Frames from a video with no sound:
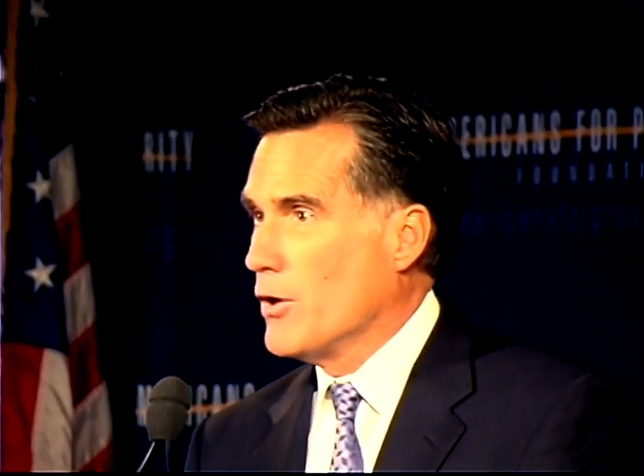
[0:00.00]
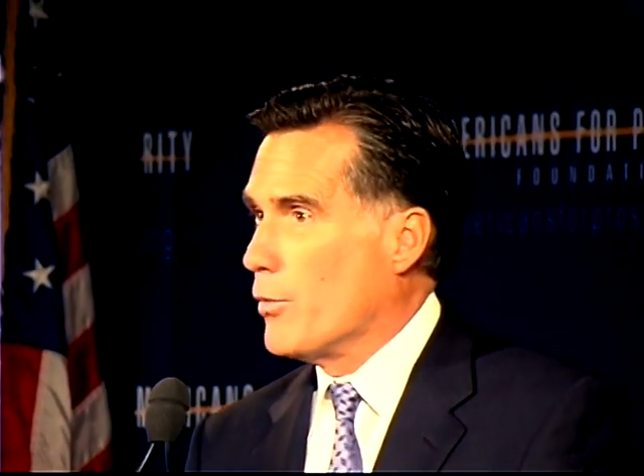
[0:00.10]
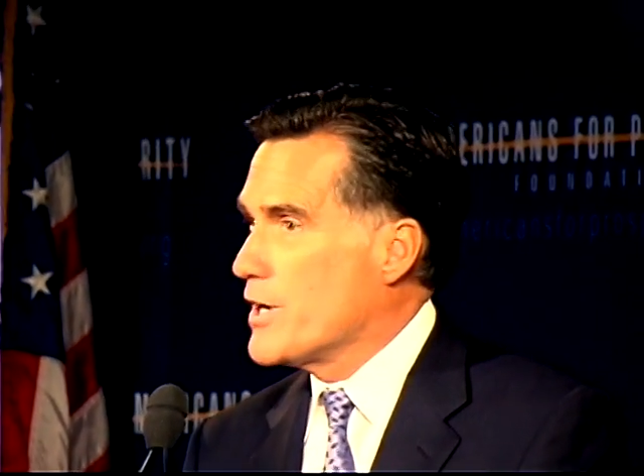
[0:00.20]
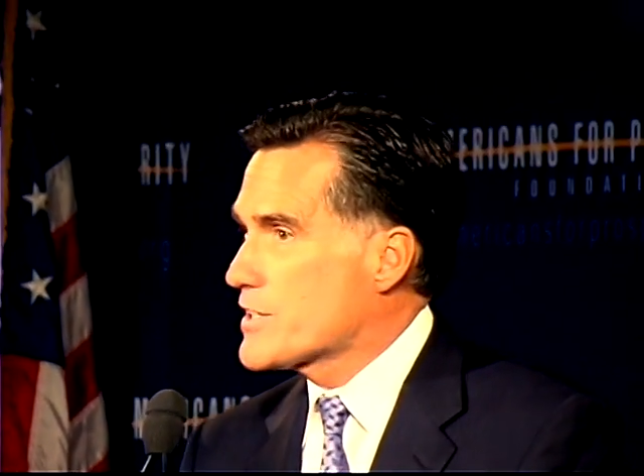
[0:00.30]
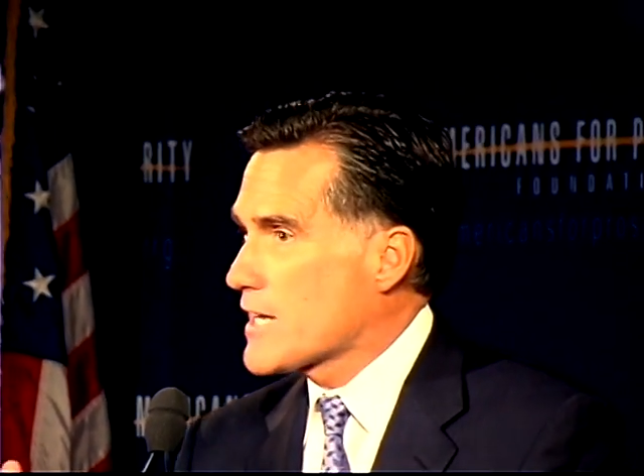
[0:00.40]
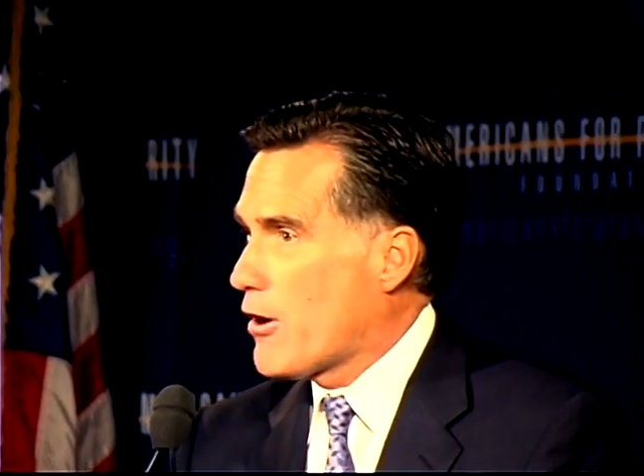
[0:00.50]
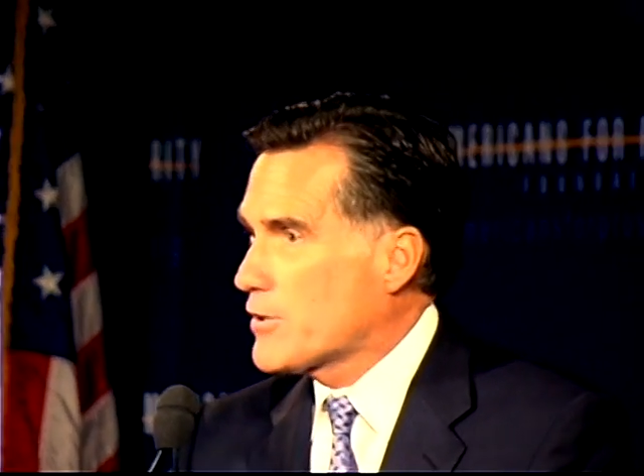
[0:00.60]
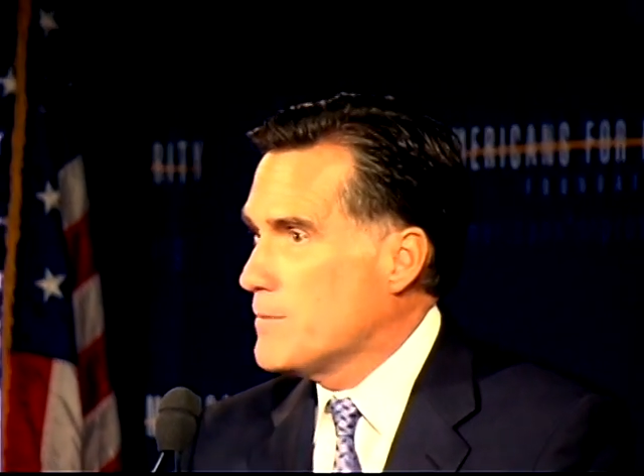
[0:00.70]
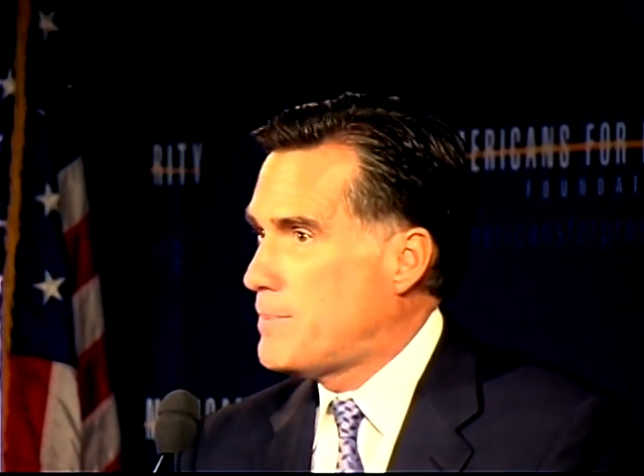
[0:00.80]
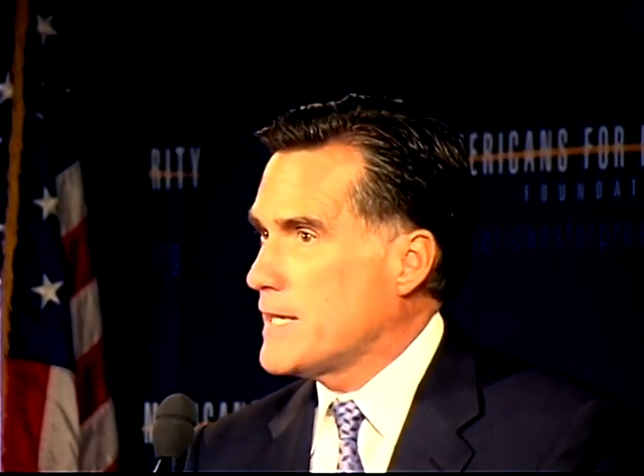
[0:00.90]
We just
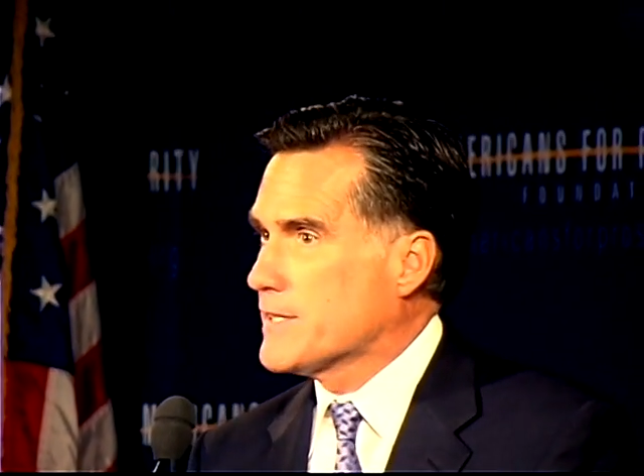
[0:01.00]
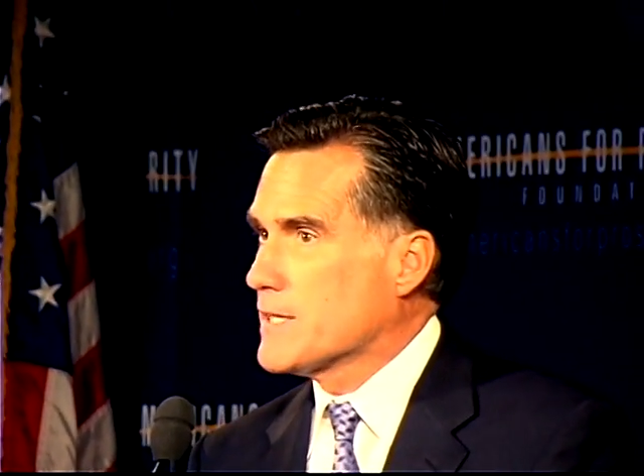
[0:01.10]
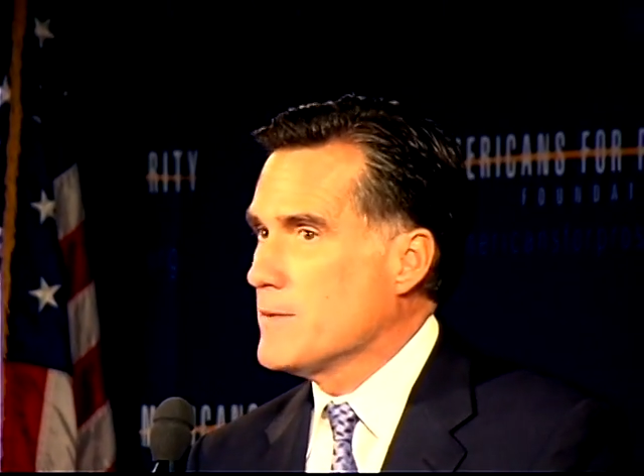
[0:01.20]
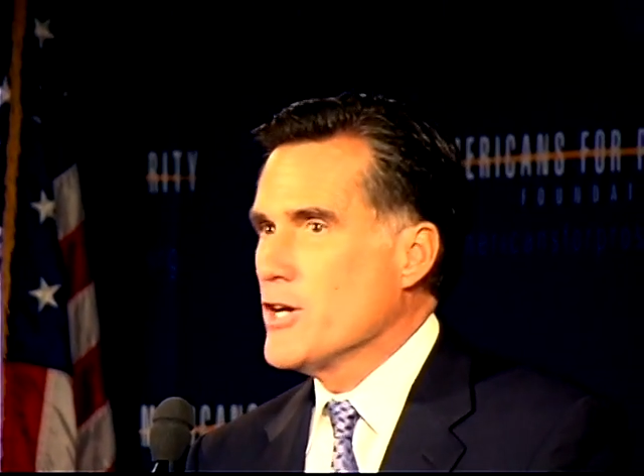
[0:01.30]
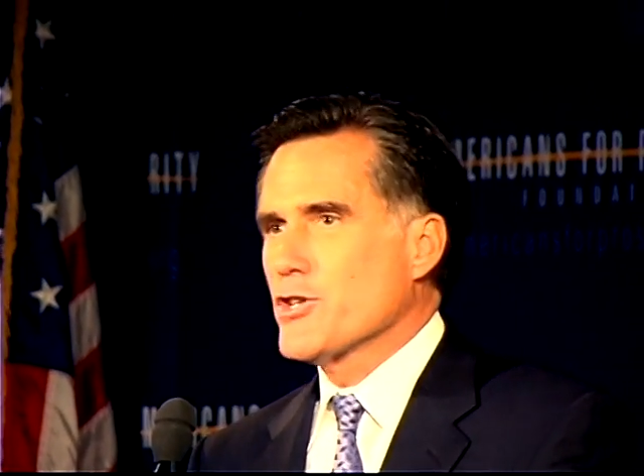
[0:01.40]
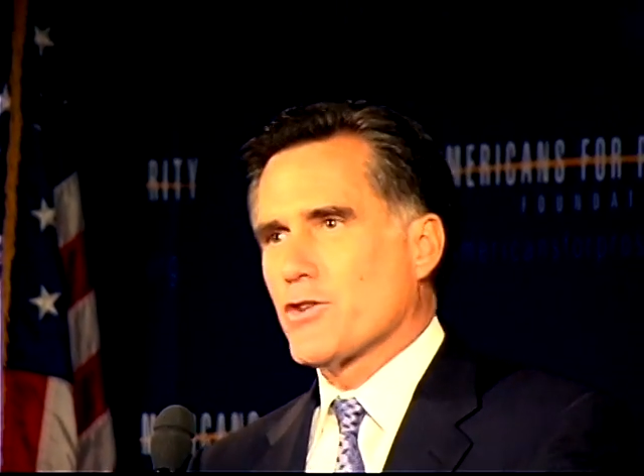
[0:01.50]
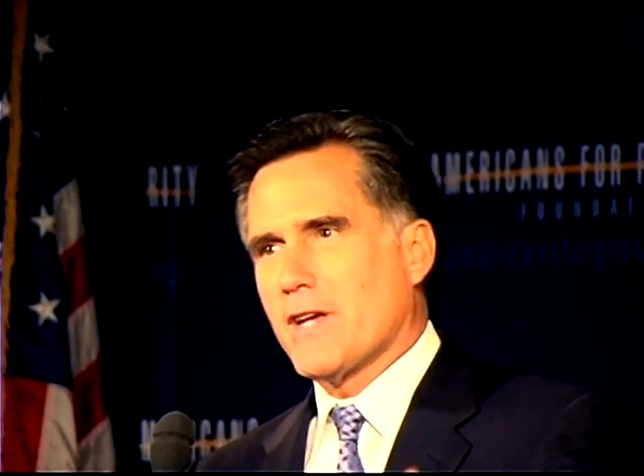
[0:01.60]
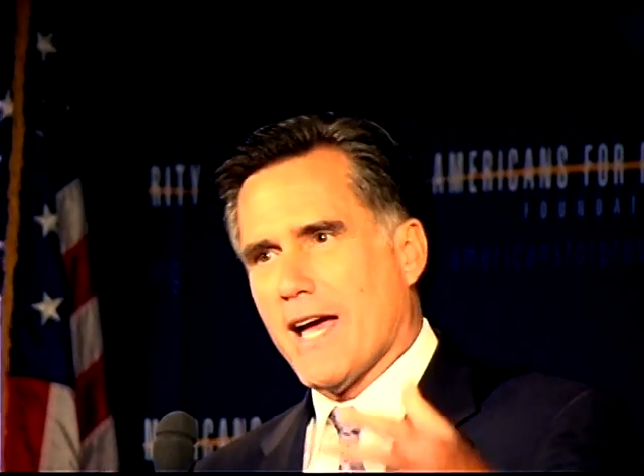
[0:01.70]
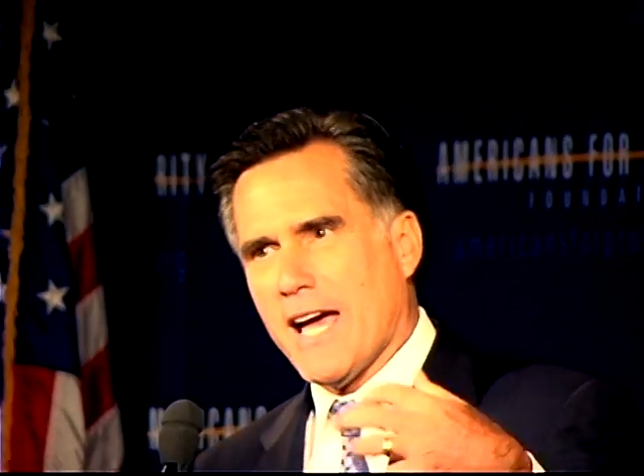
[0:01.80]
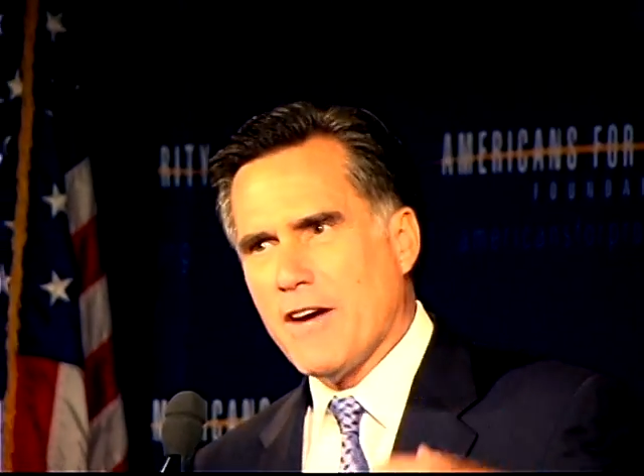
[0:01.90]
outcompeted them. So
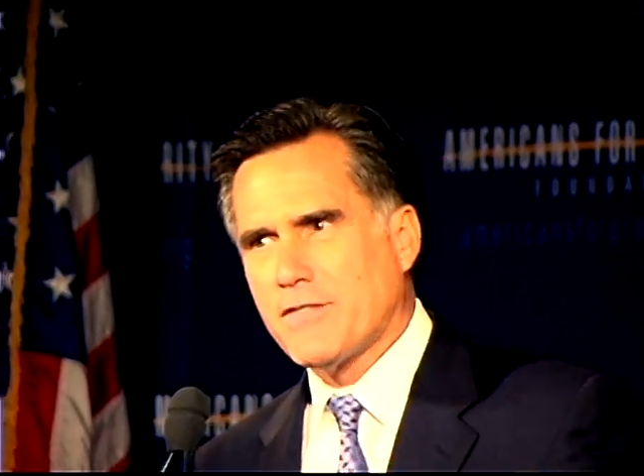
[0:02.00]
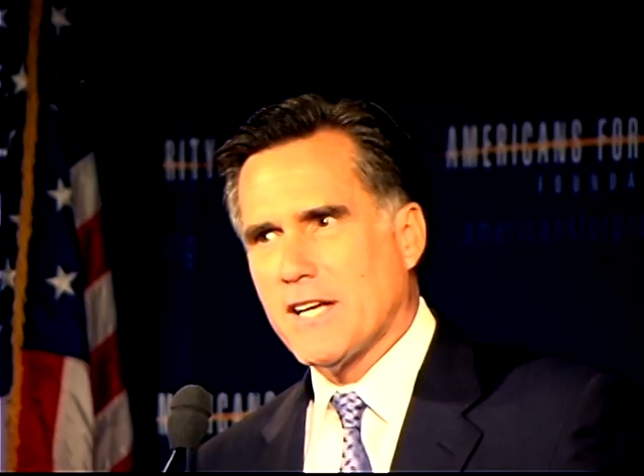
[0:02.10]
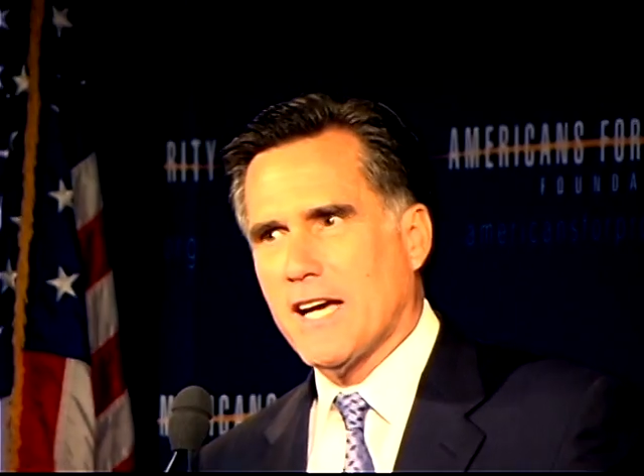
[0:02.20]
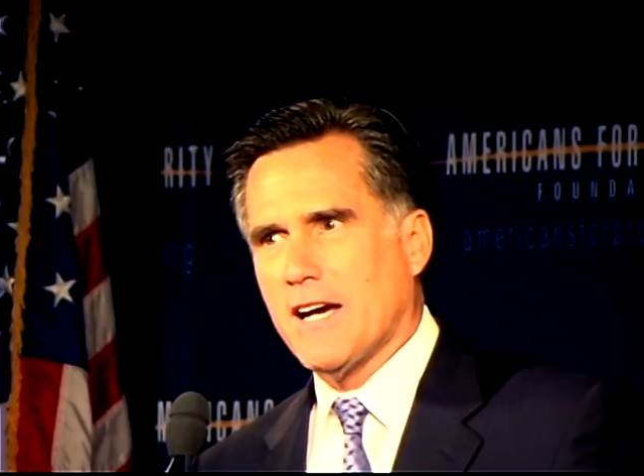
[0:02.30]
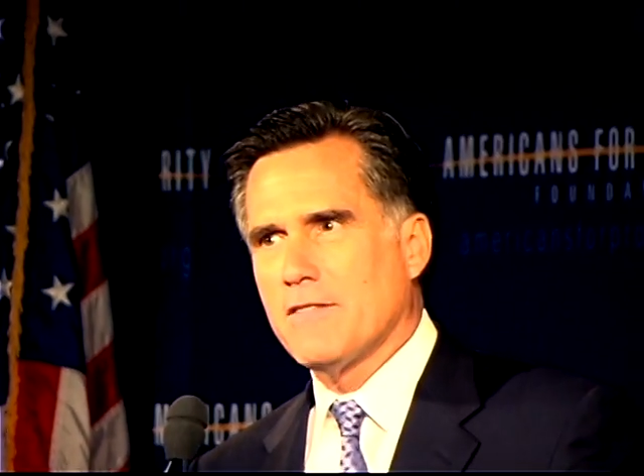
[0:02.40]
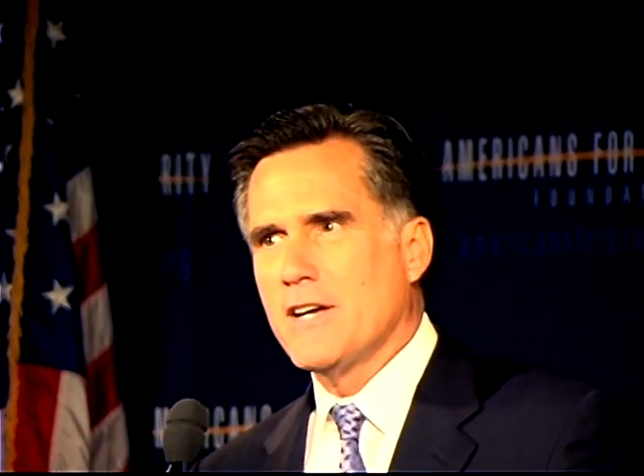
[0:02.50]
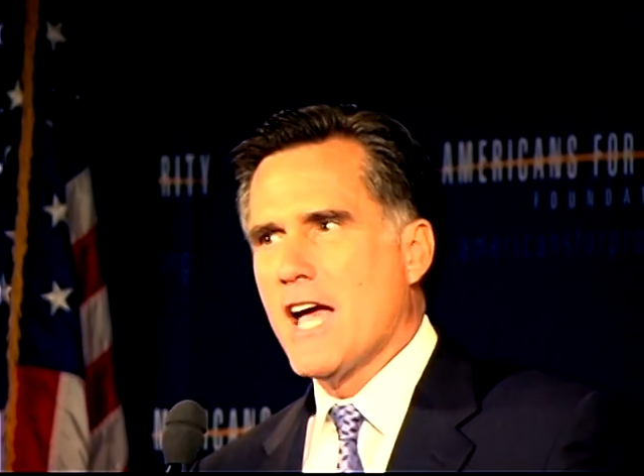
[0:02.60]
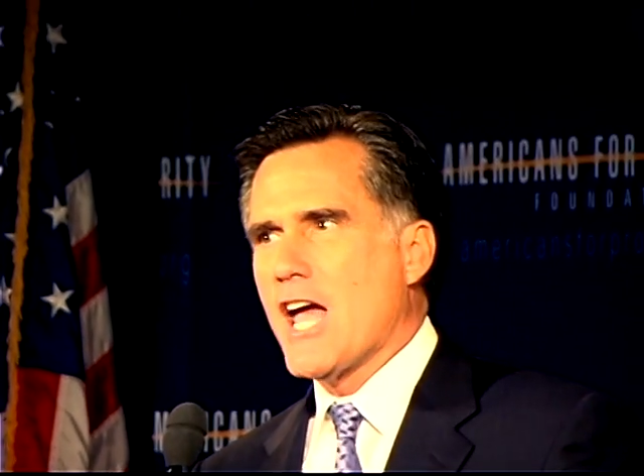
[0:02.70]
you have to have